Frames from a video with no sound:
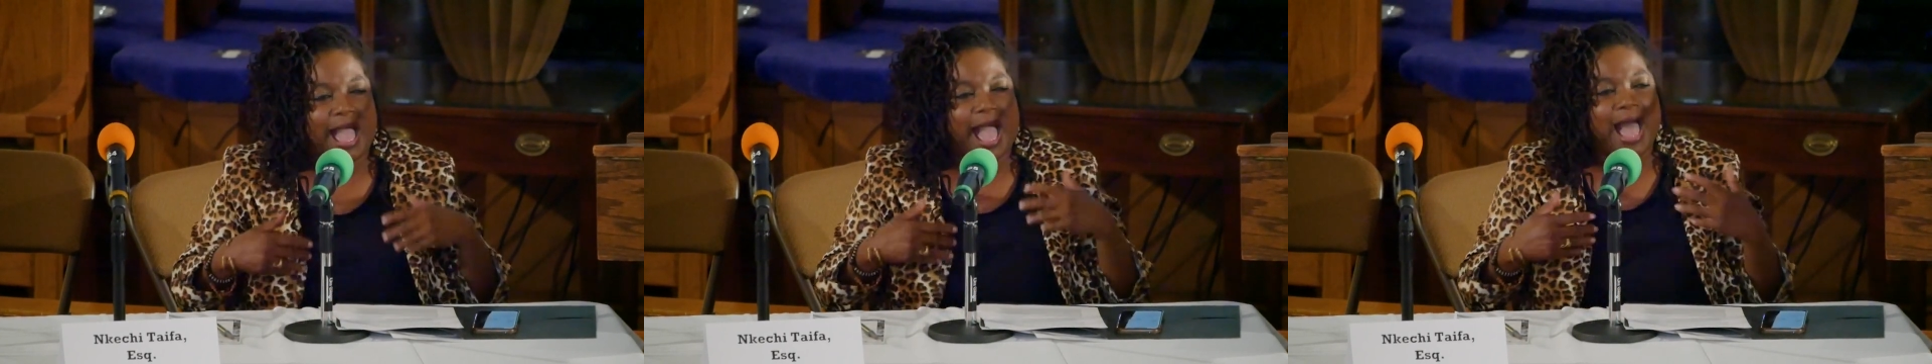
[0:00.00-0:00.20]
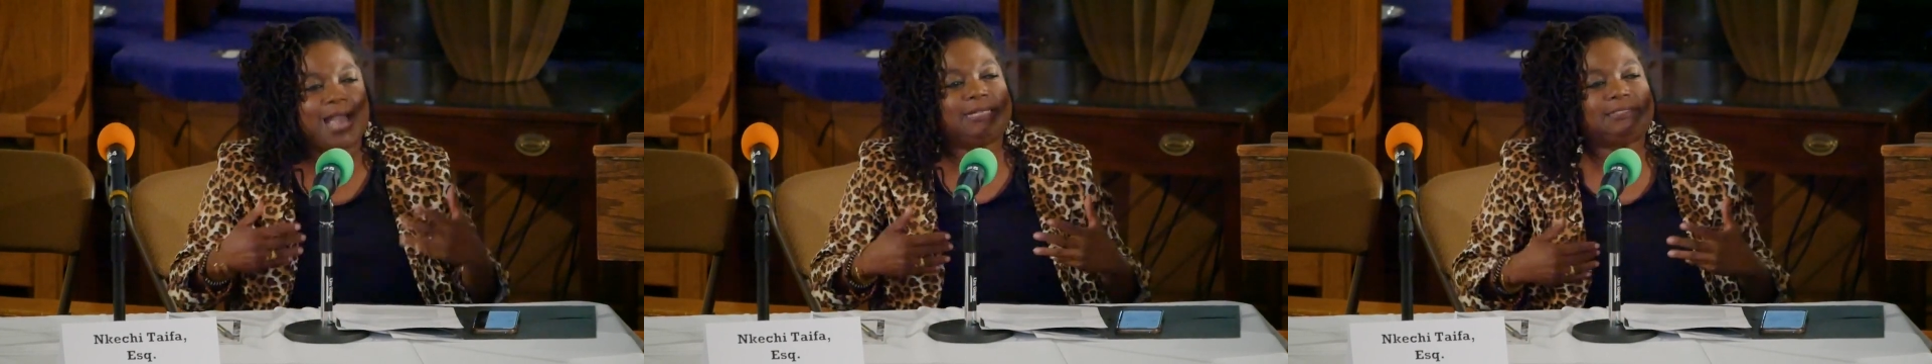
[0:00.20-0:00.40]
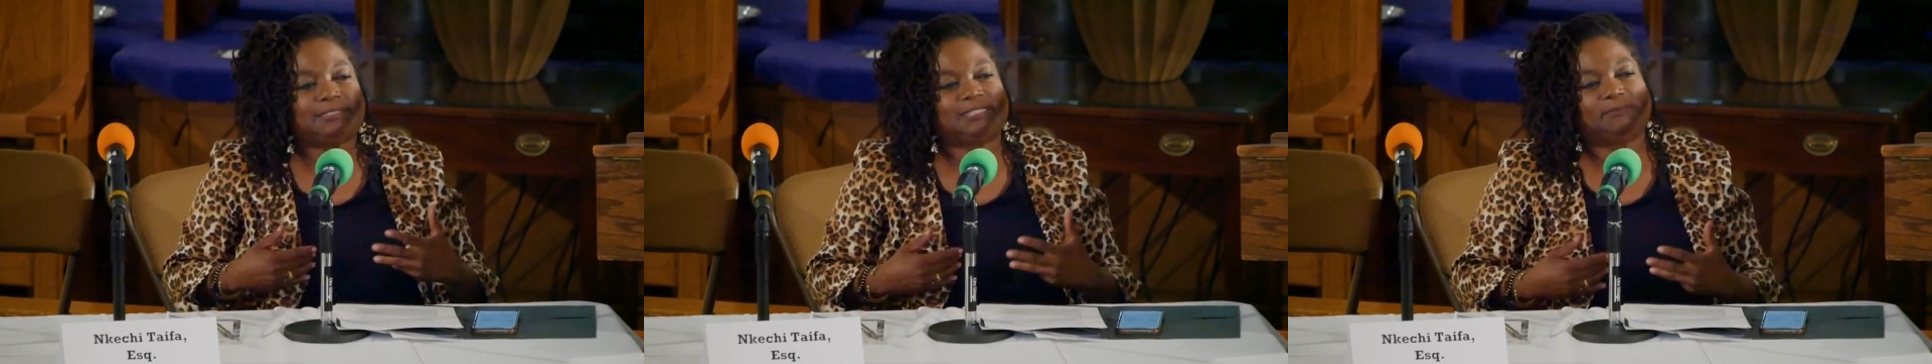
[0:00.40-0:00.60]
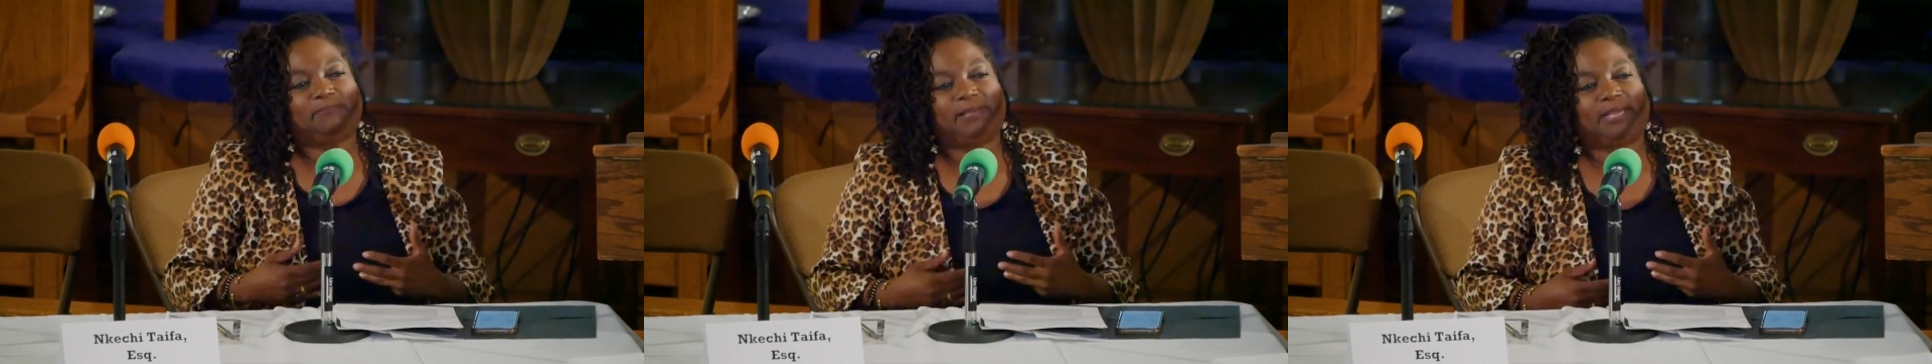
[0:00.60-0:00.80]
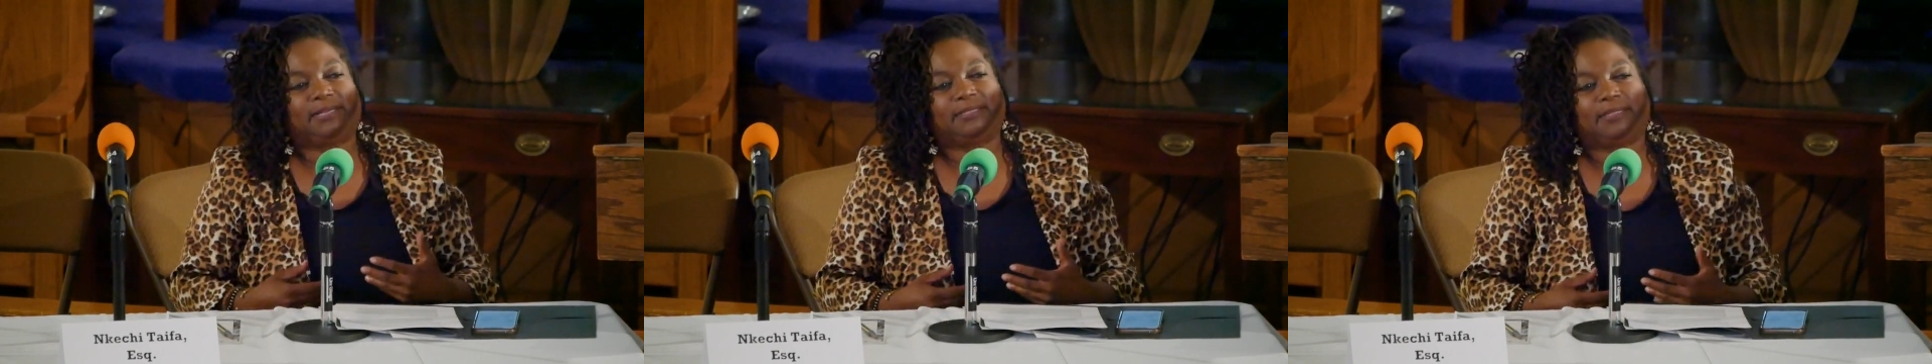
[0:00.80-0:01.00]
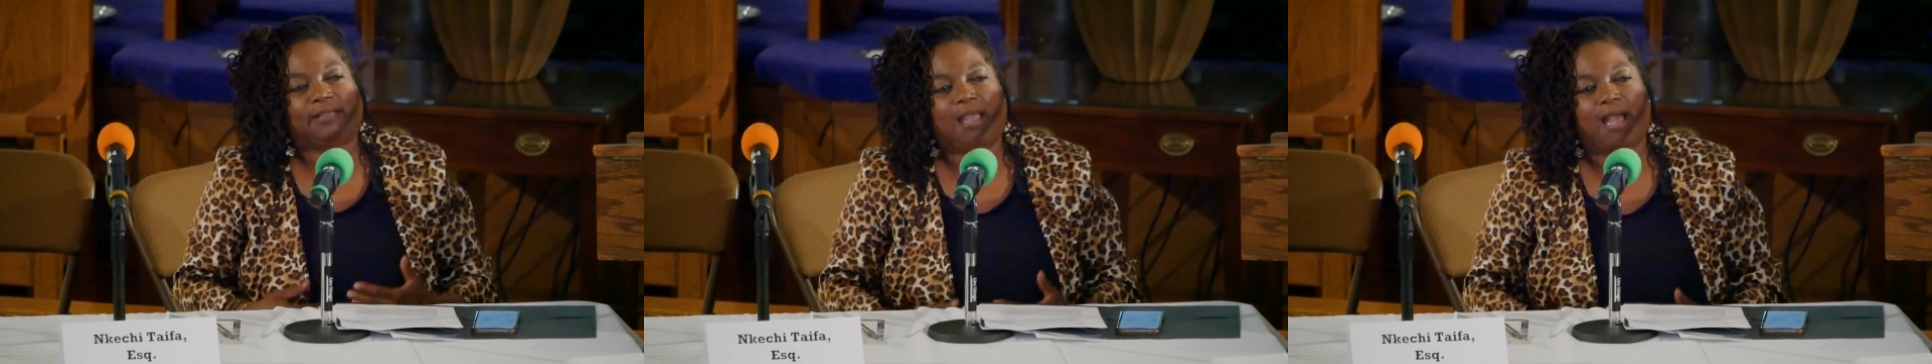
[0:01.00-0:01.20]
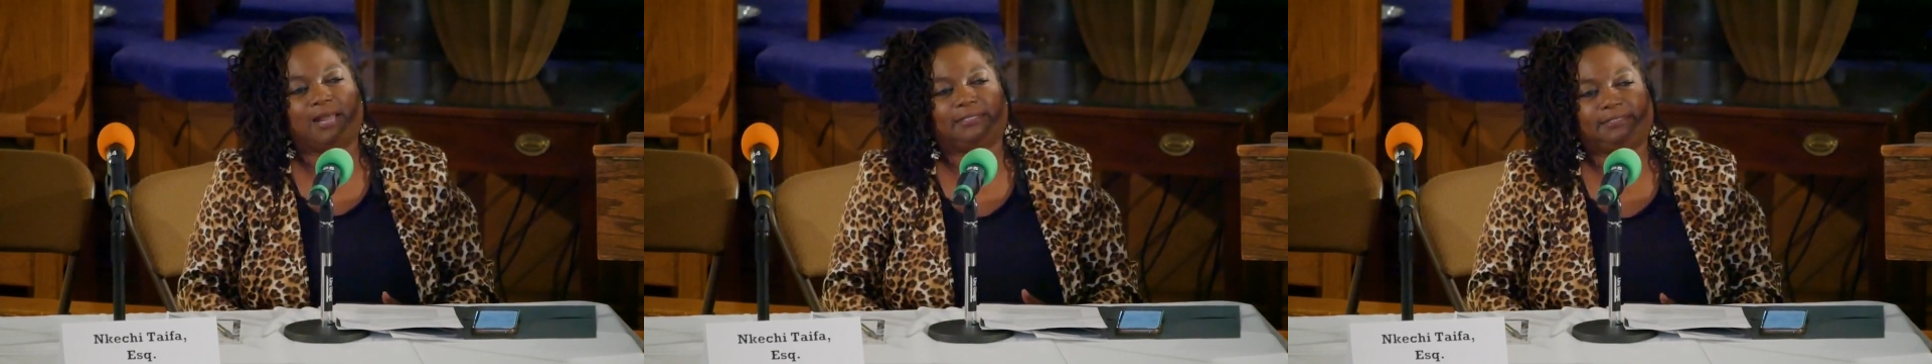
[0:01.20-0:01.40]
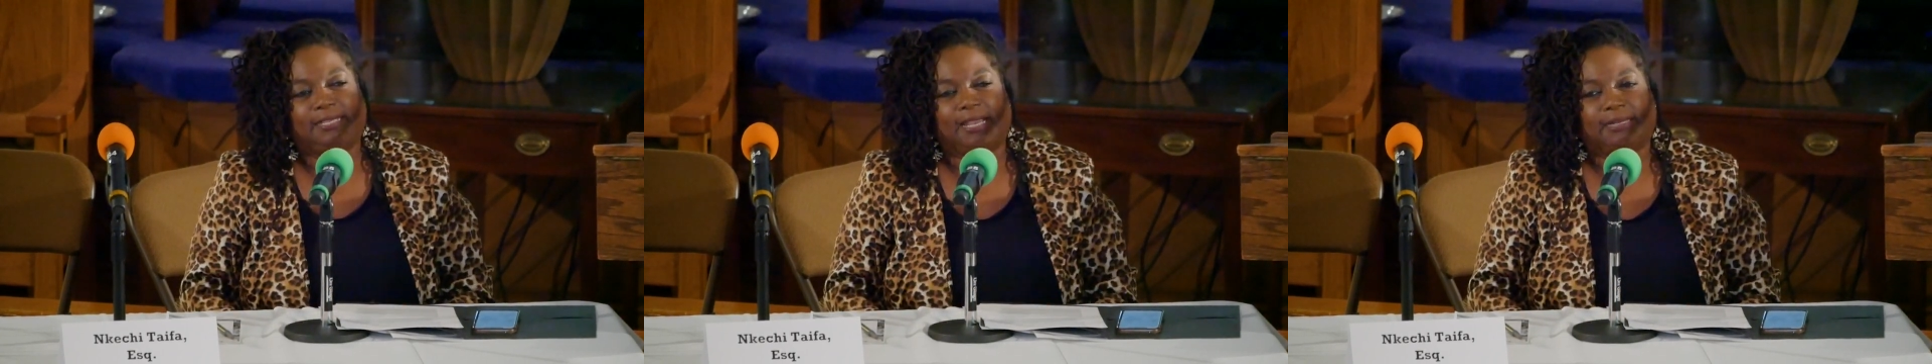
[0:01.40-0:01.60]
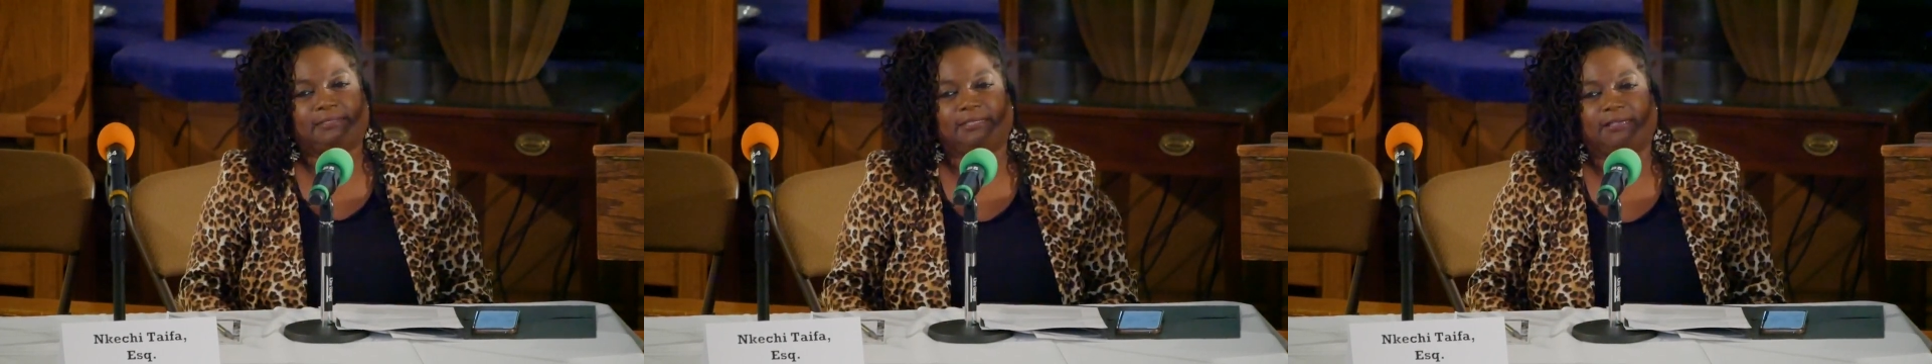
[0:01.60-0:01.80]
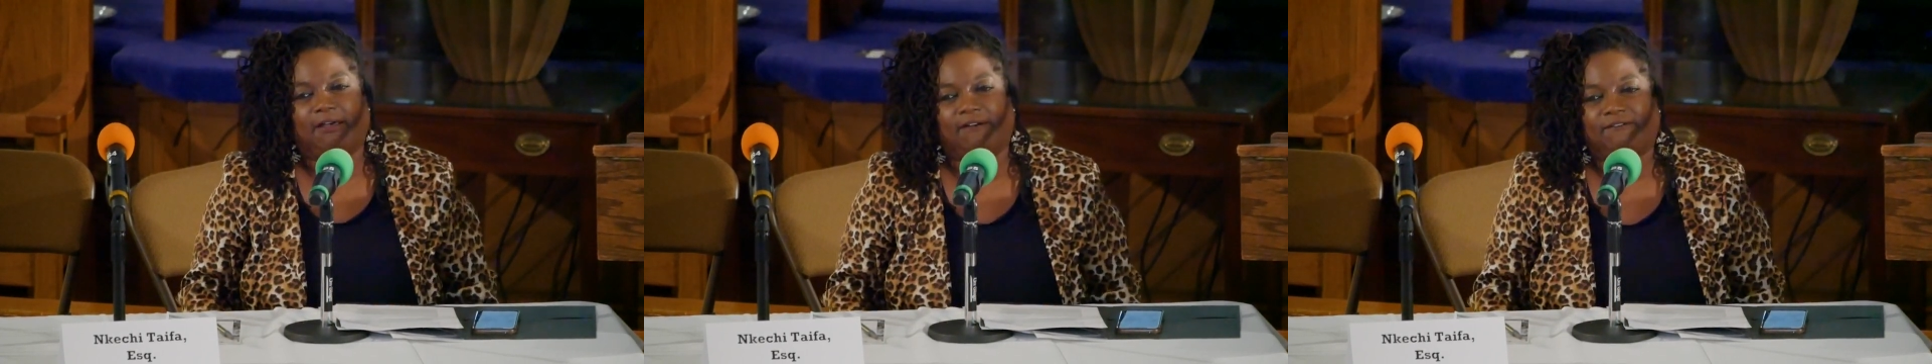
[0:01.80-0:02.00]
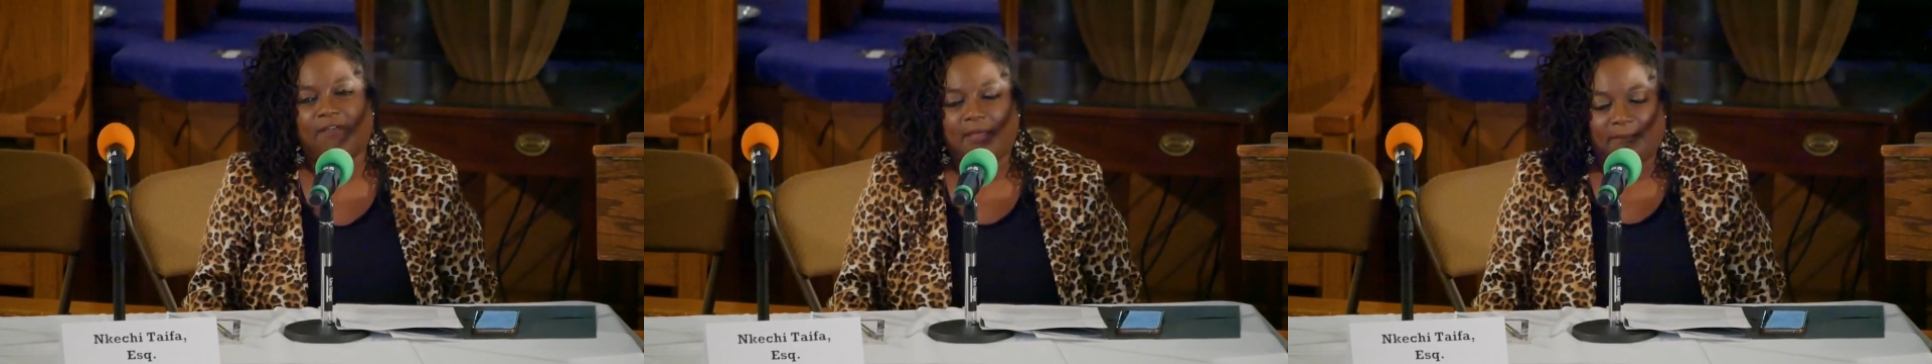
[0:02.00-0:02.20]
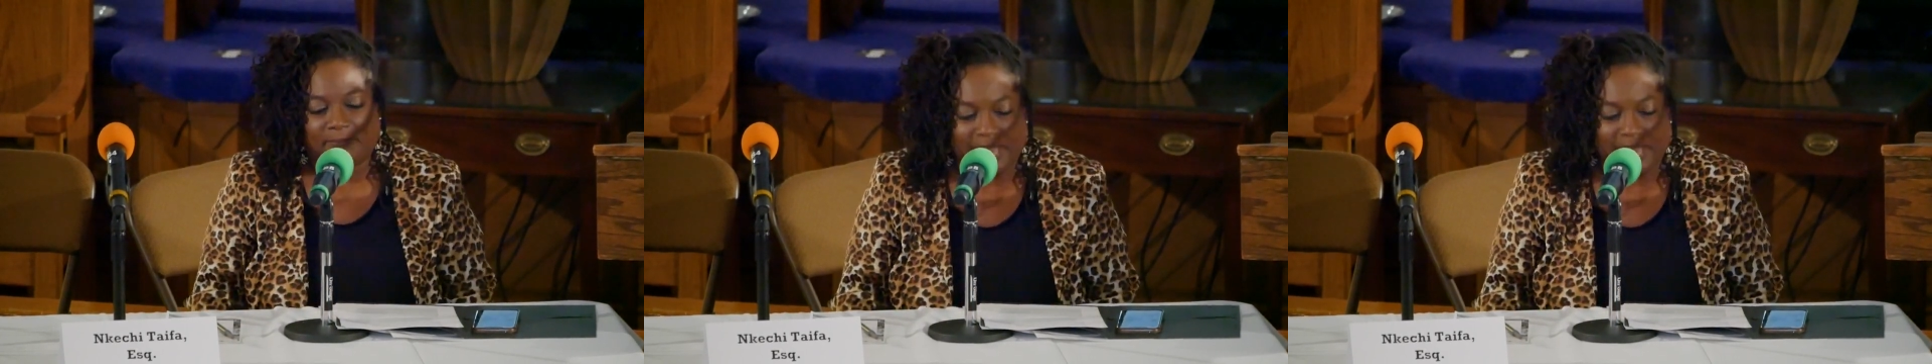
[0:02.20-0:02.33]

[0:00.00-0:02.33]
I submit in the context of